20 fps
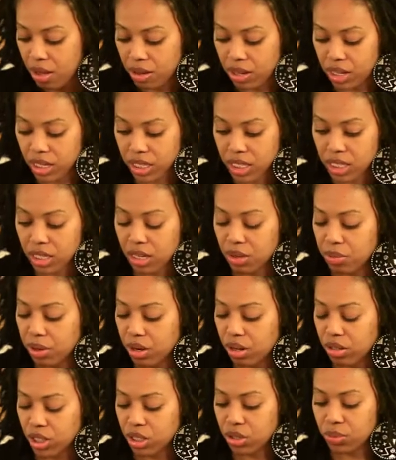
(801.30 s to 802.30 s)
Let's see, what
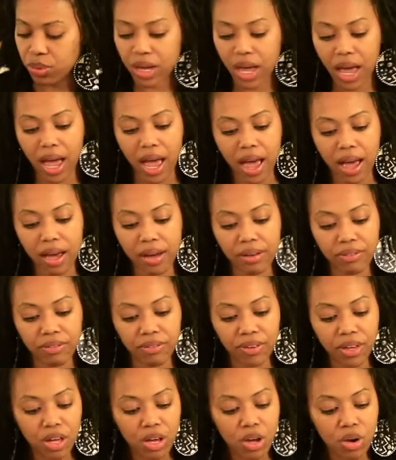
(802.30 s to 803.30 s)
else do we have?
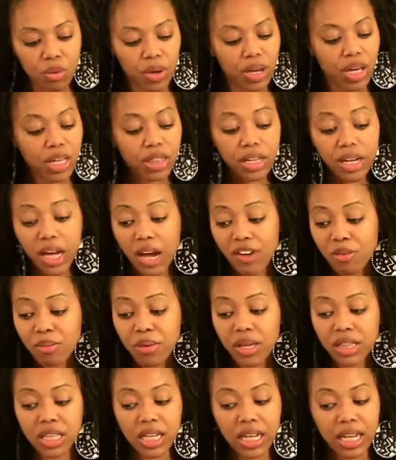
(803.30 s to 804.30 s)
We get the
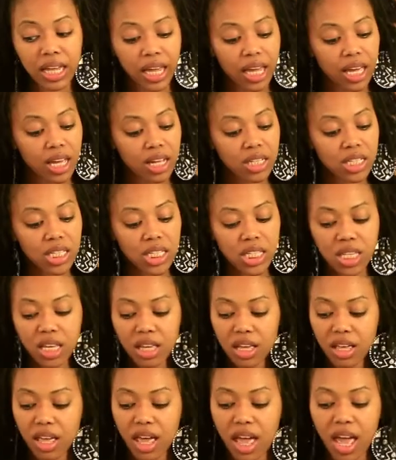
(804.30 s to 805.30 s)
government, the lands,
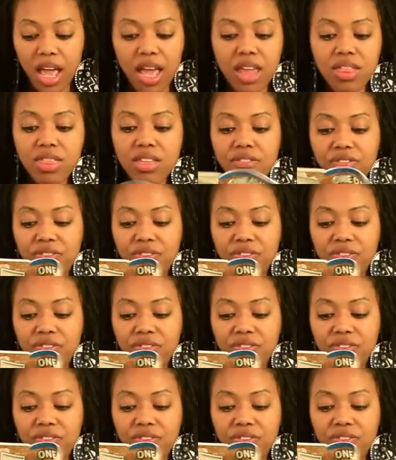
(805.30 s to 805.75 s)
and the